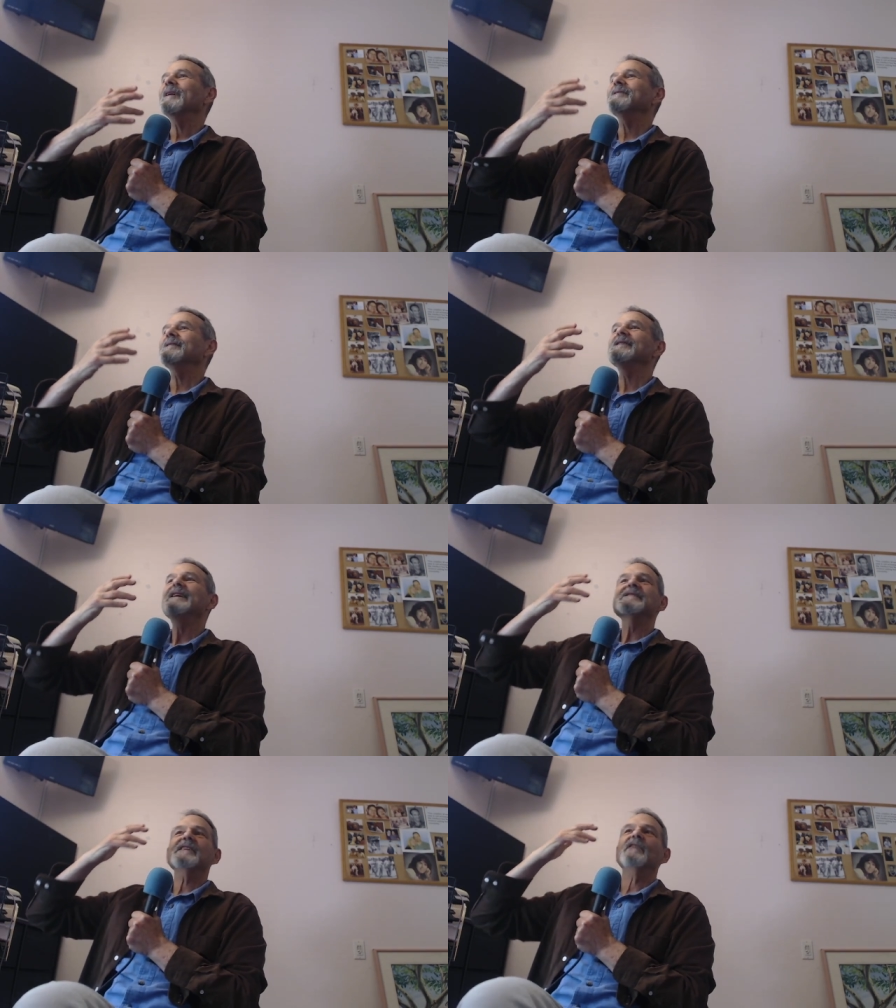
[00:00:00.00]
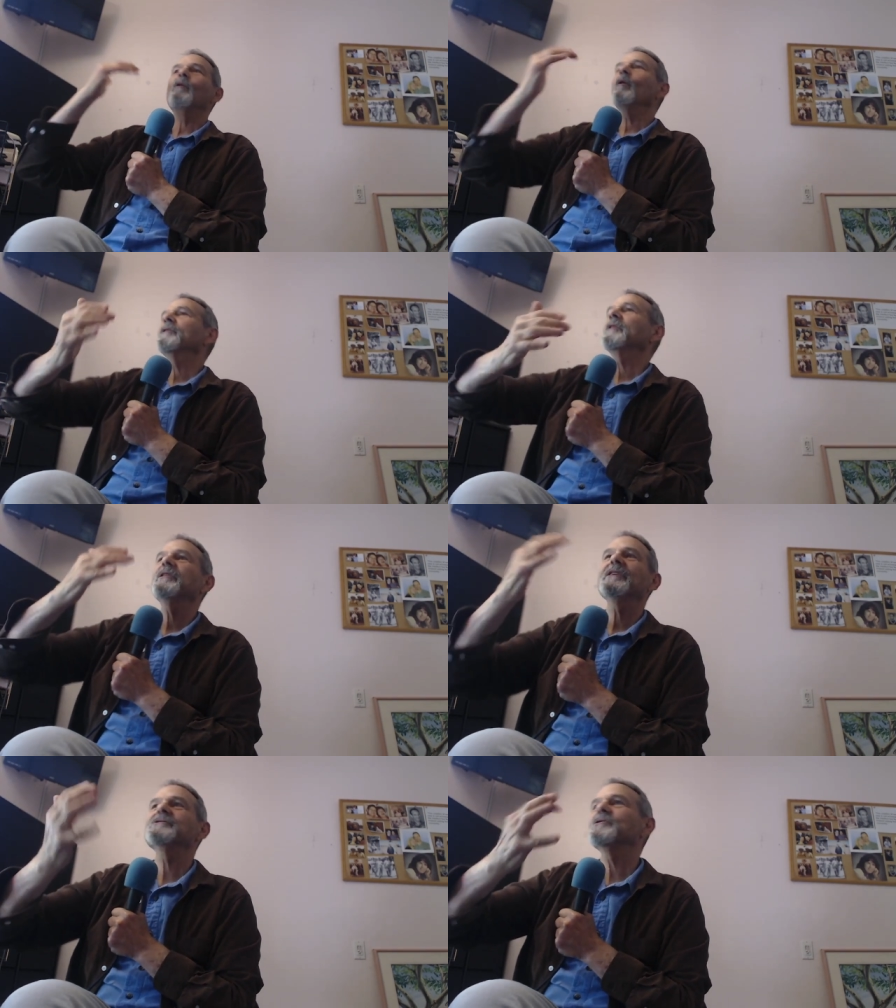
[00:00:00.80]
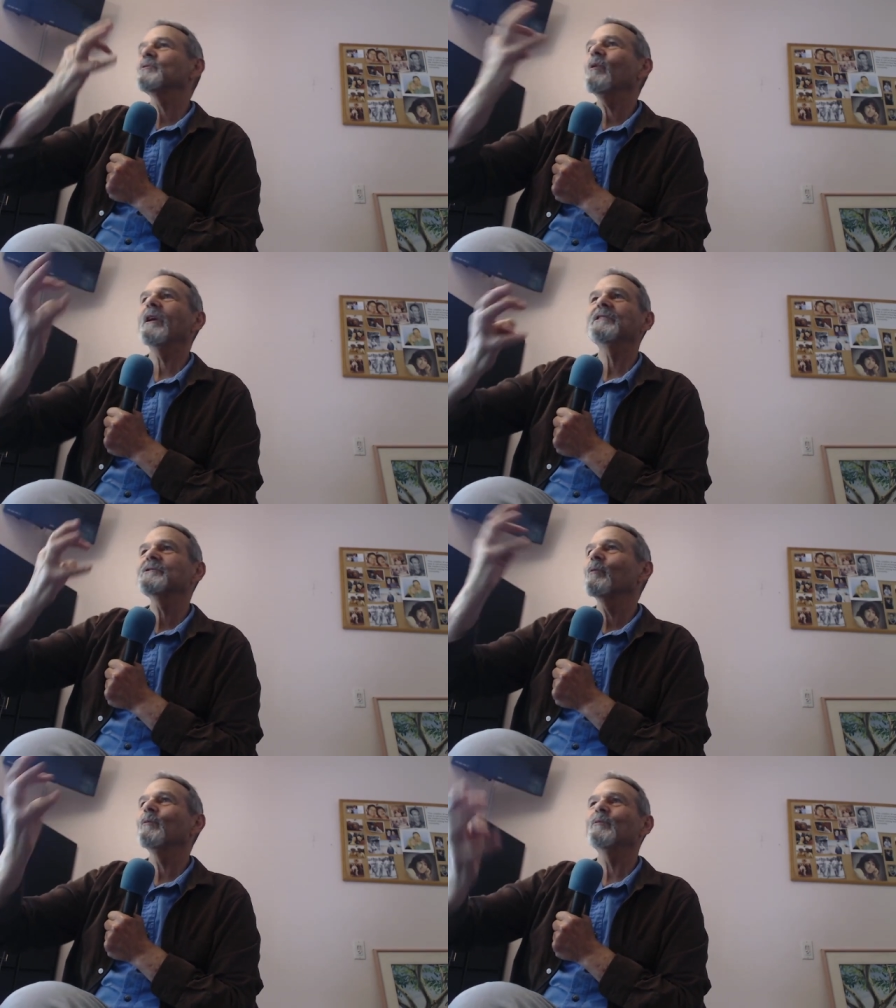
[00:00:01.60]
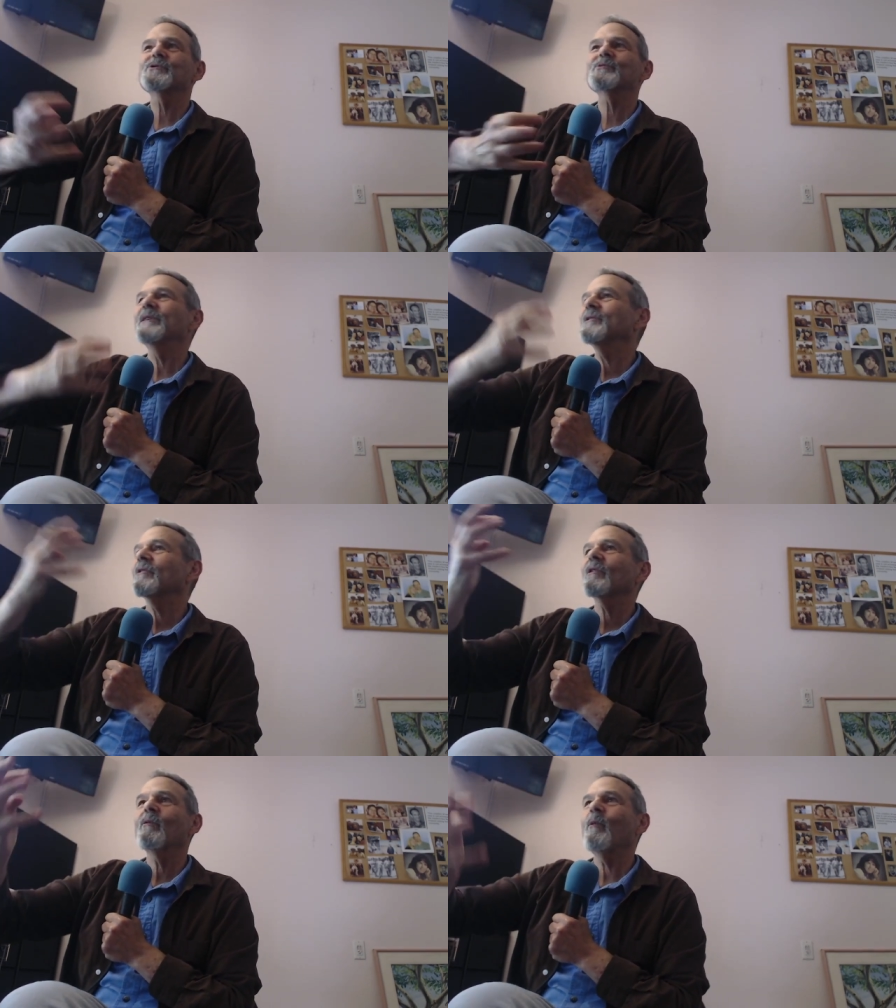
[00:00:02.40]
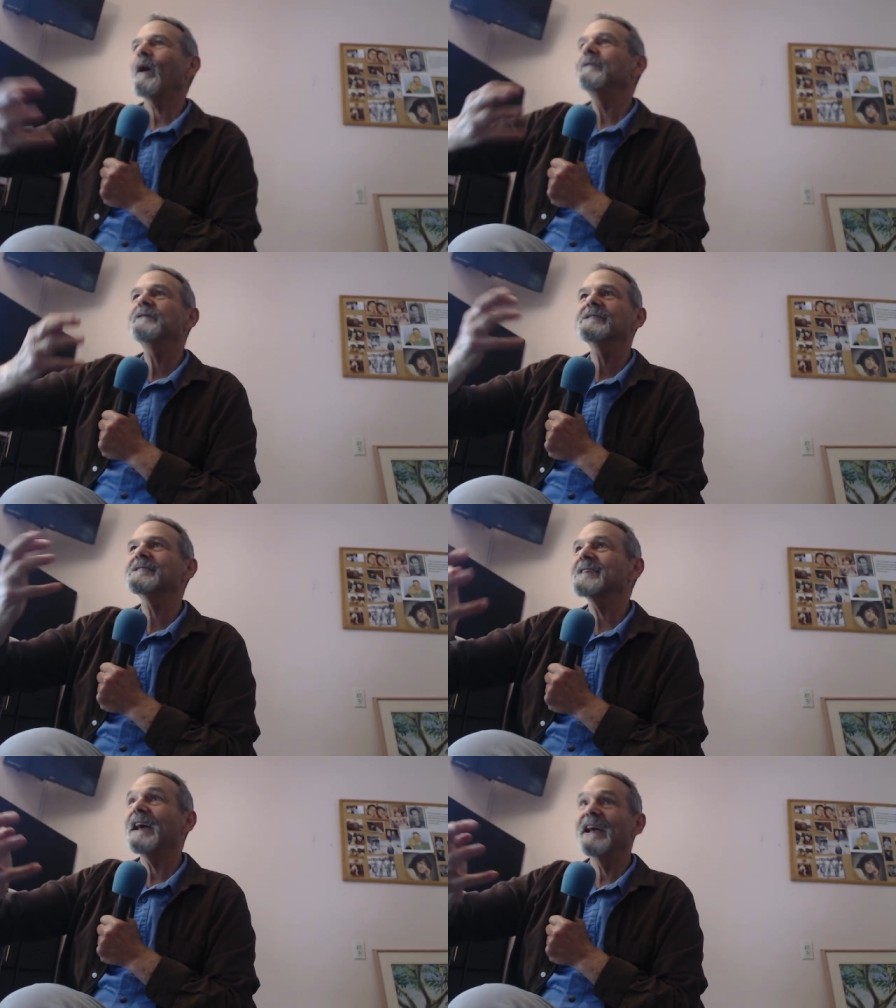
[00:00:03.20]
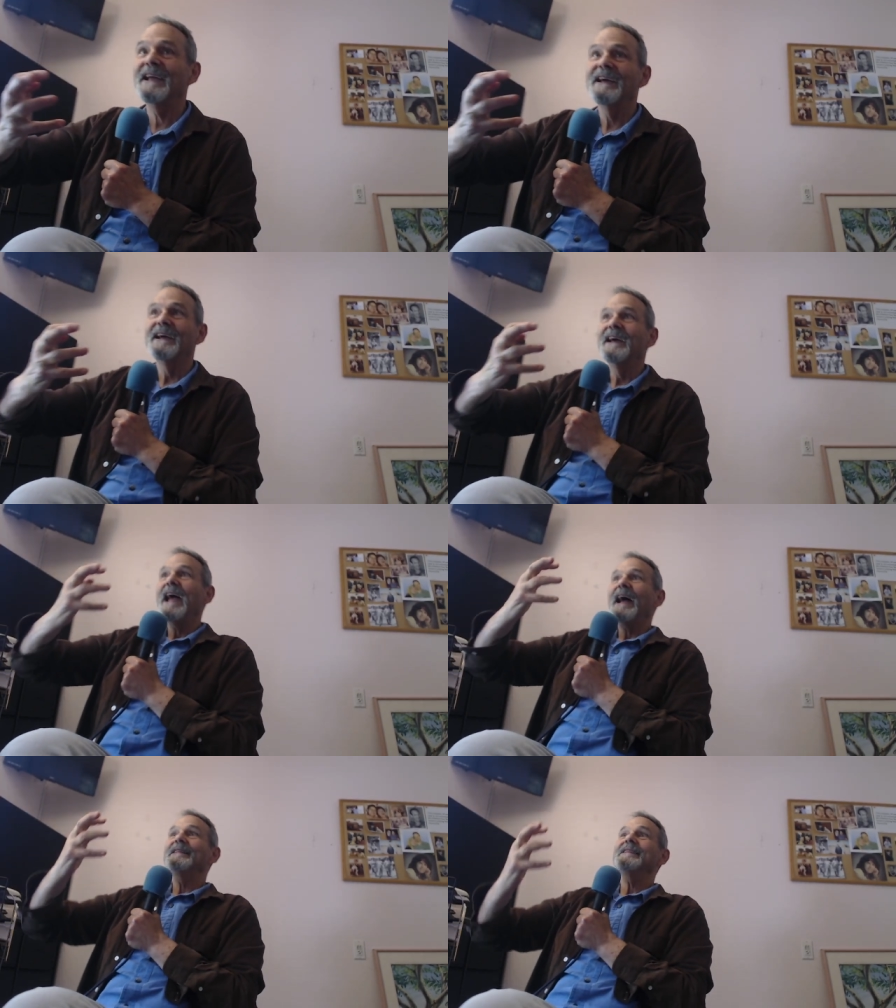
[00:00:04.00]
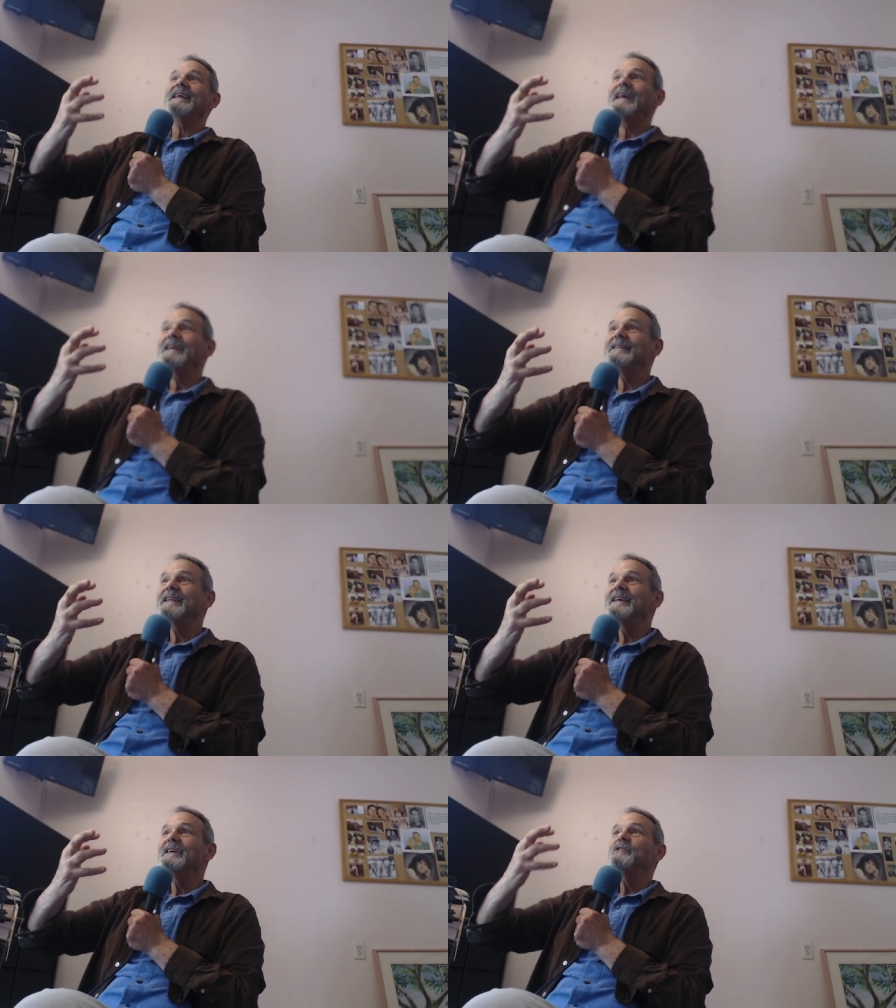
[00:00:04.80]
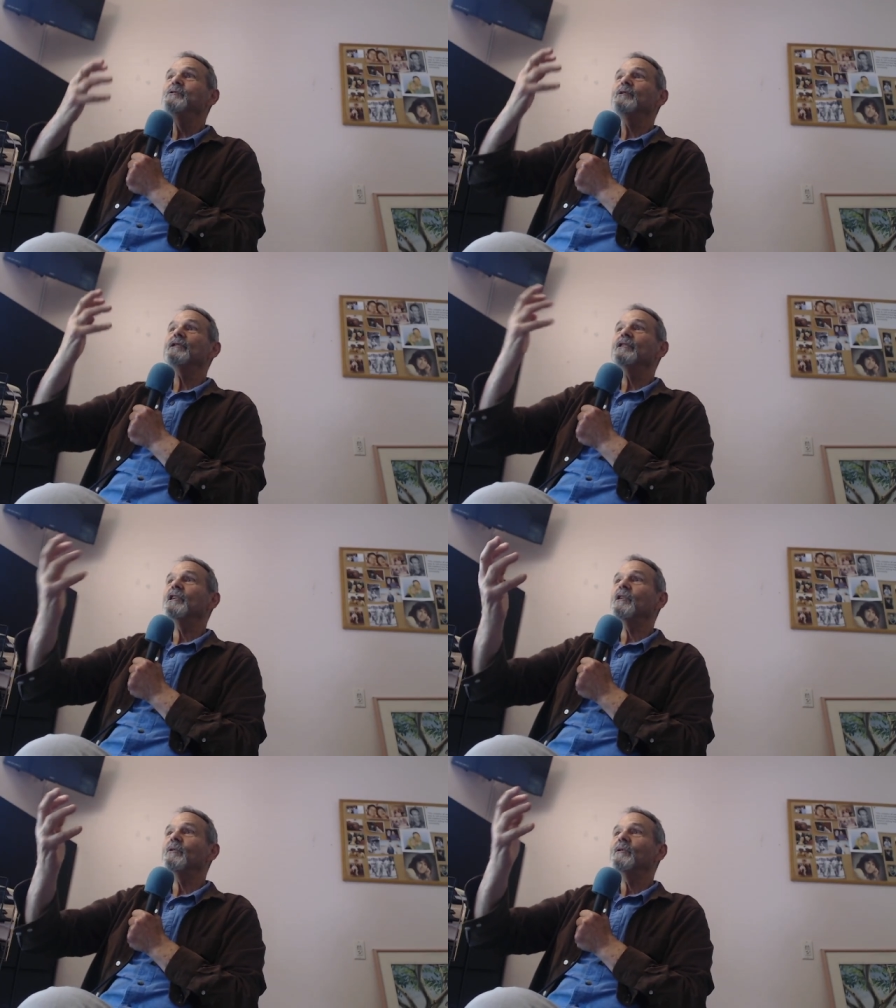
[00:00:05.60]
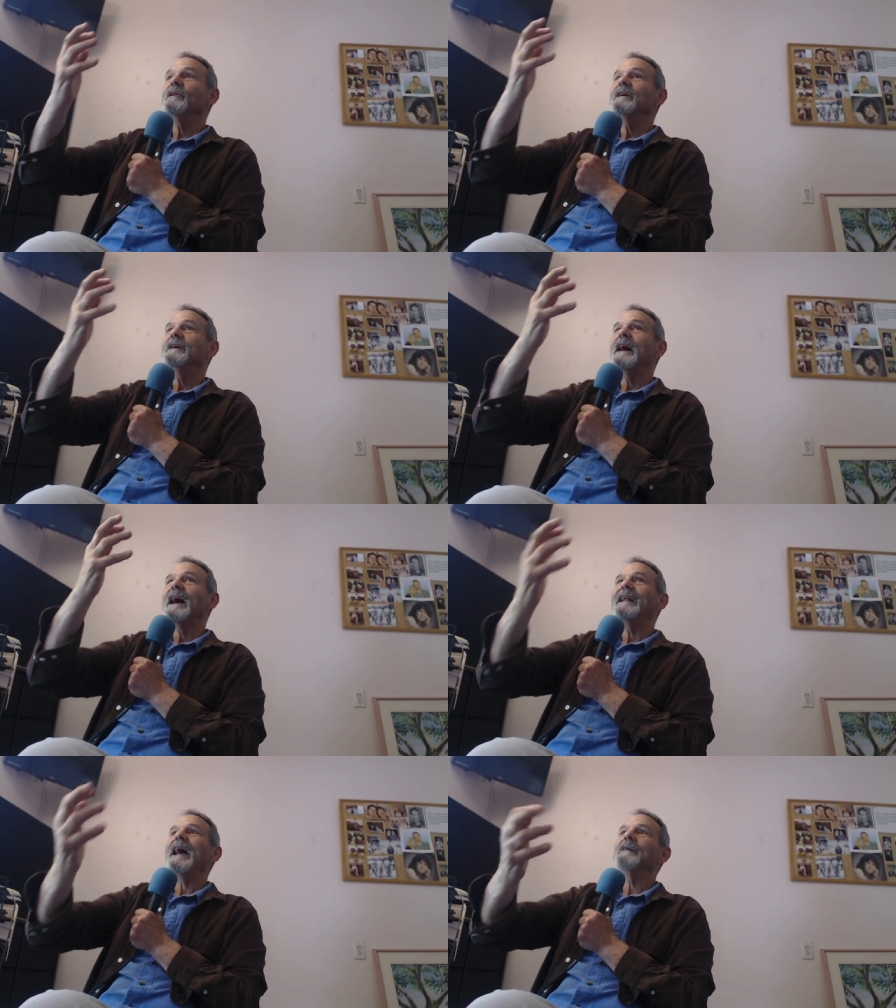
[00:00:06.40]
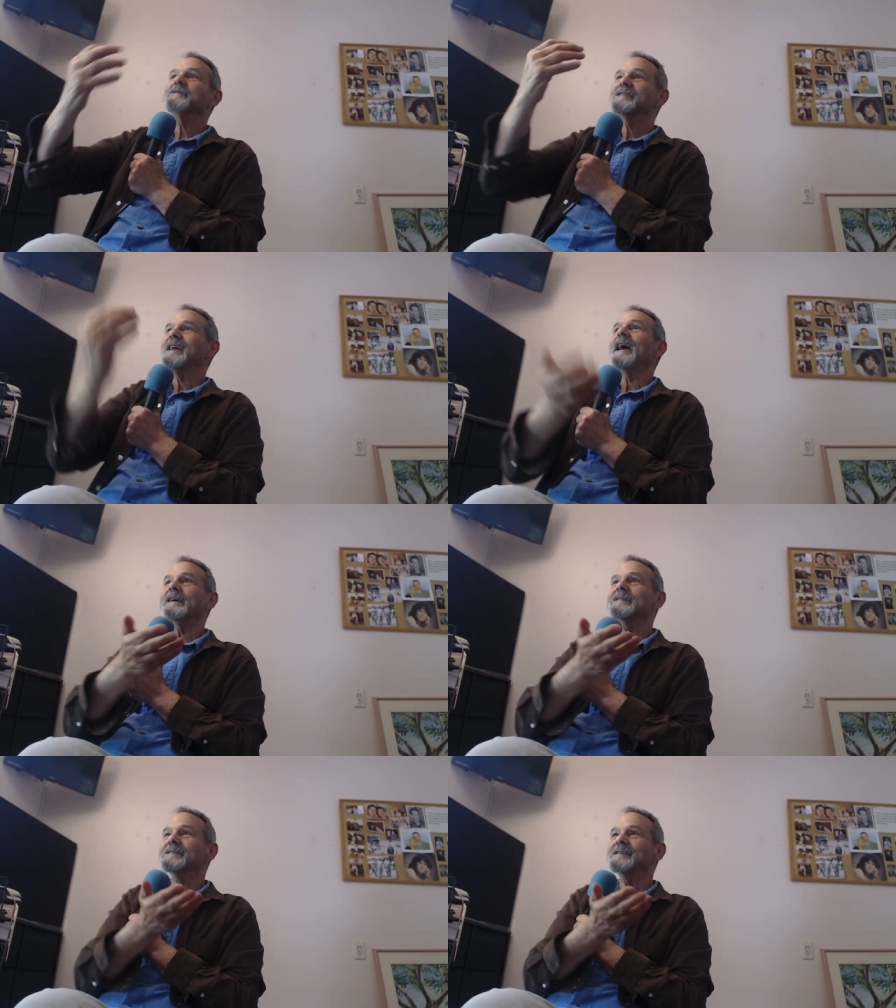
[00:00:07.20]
it. Say all the things you want your sweetheart or wife to say, and then you can go and have sex.